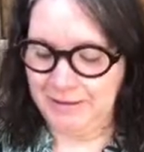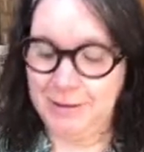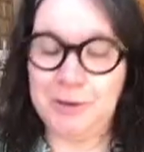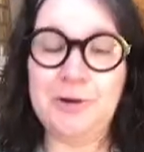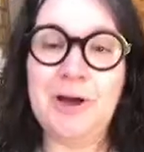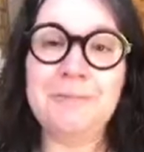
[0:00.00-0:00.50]

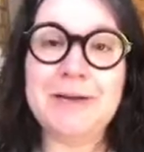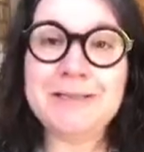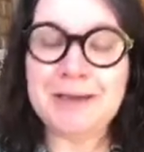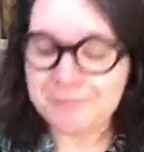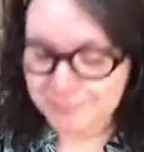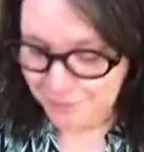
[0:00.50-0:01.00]
You know how many
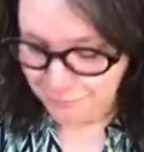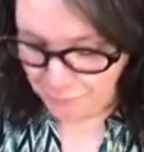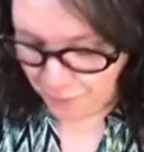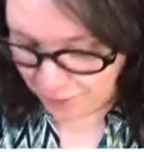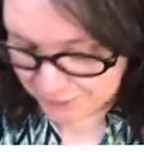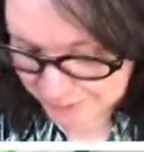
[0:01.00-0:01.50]
times I've
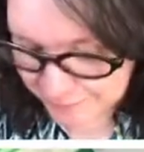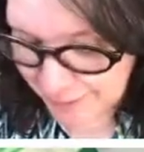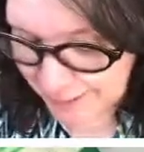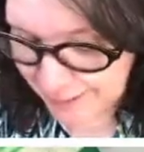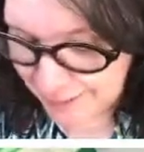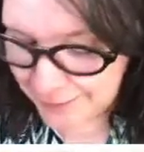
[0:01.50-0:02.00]
walked in my
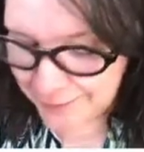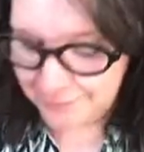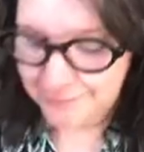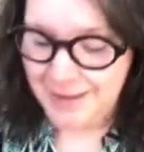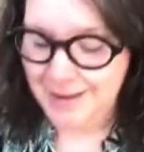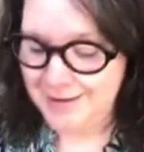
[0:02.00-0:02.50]

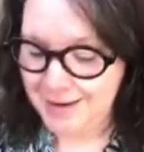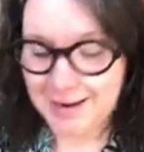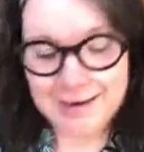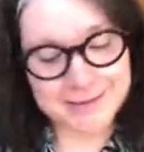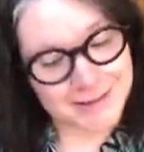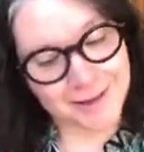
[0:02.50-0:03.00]
life, and I
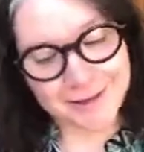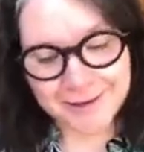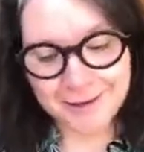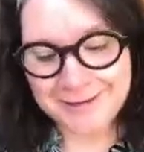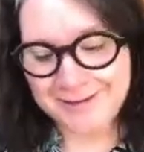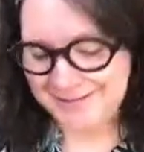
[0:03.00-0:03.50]
can tell
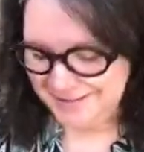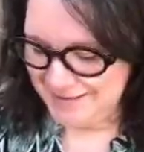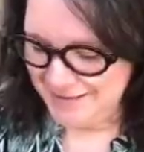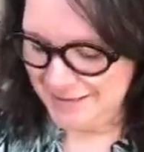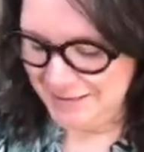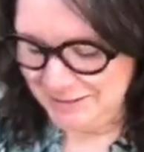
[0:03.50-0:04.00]
you,
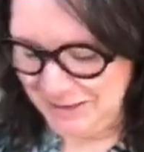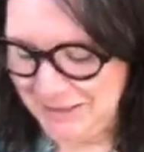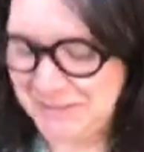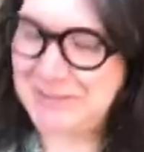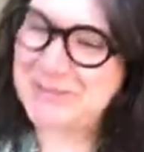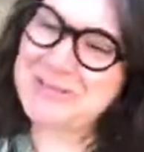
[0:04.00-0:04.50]
it
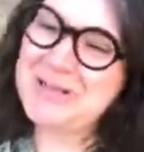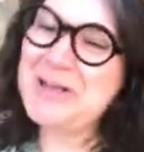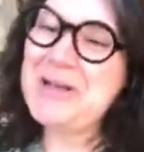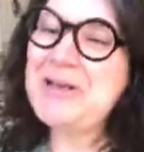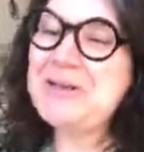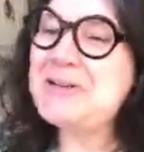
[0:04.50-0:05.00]

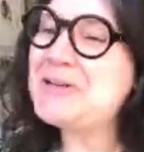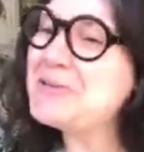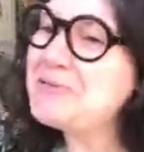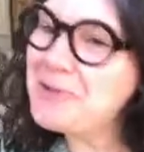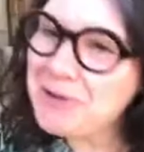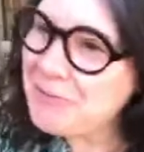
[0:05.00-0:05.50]

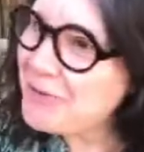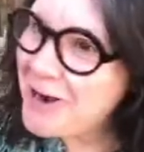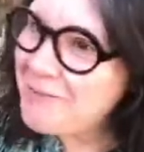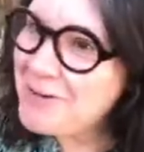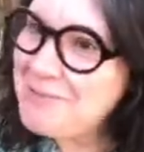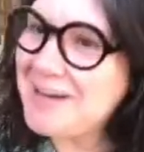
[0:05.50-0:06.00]
doesn't work for
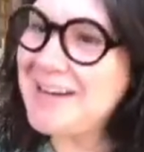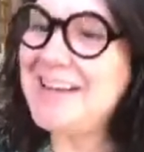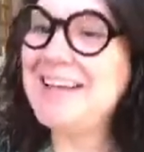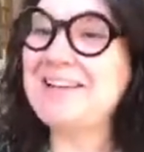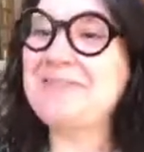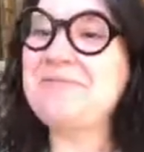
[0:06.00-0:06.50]

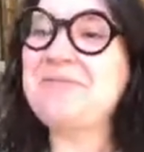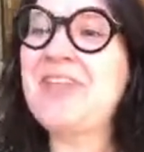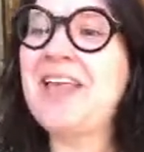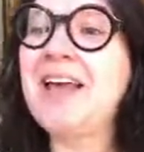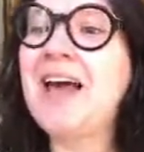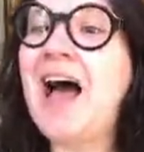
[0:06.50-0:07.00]
everybody.
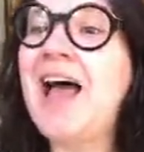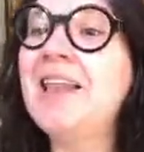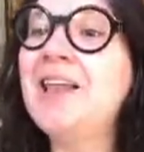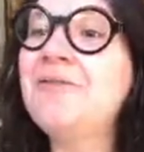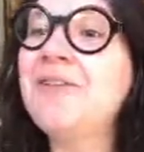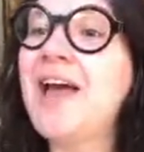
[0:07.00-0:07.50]
I
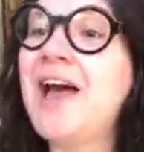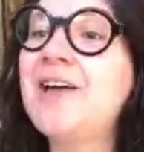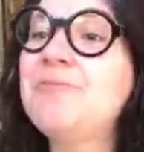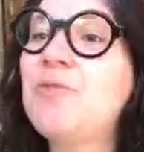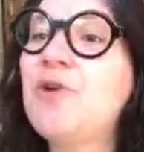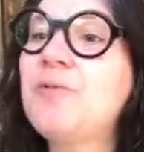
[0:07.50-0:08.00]
love
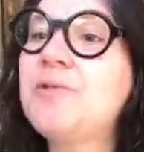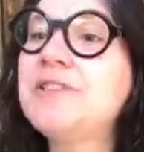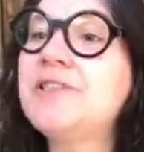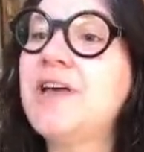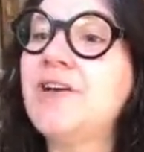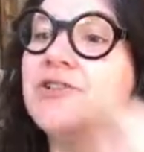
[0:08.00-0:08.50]
Canmore. Was
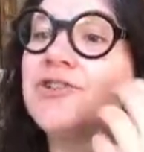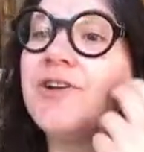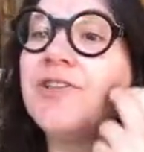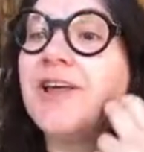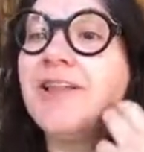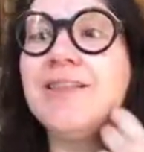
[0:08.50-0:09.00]
there
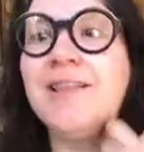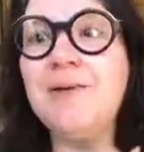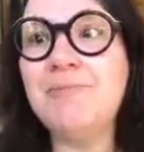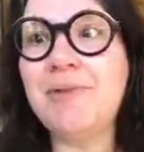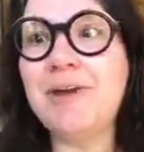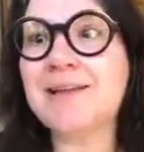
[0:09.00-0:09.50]
during the
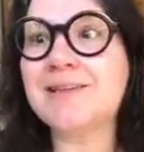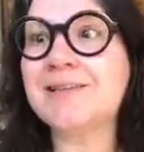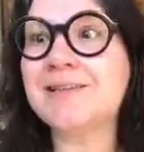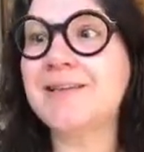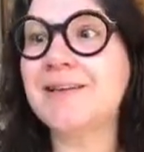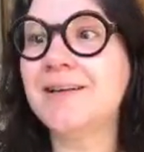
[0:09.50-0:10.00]

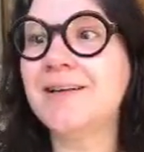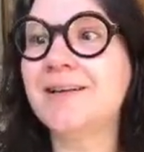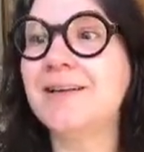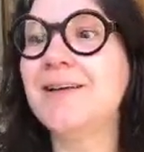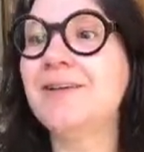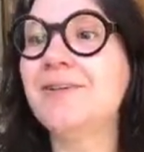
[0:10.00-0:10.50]
Olympics.
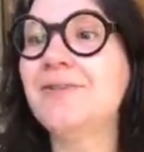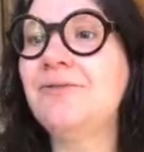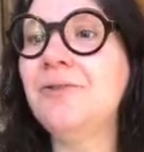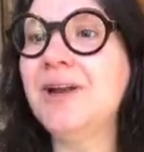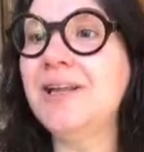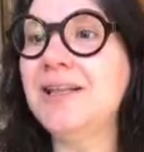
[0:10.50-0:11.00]

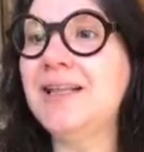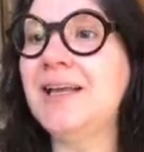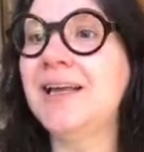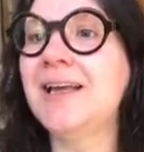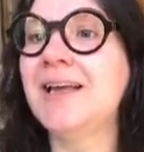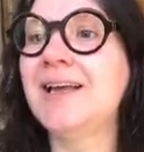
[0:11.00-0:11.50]
Really?